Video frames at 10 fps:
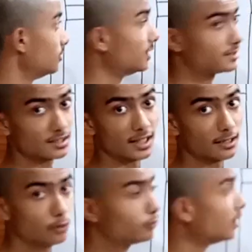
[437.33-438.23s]
to this
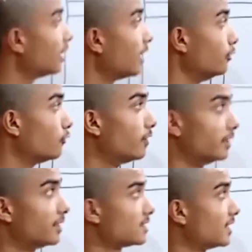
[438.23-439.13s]
scenario, and you will
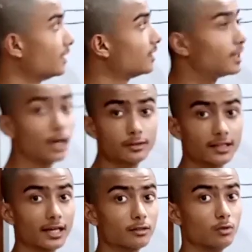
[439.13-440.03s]
understand how
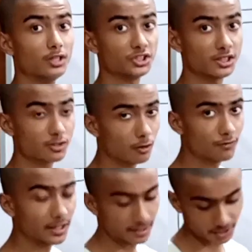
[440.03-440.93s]
the calculations
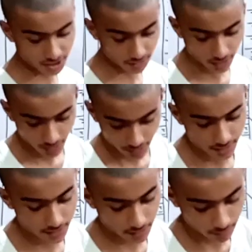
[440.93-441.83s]
of titration
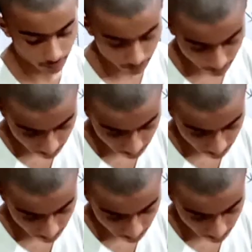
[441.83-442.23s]
is done.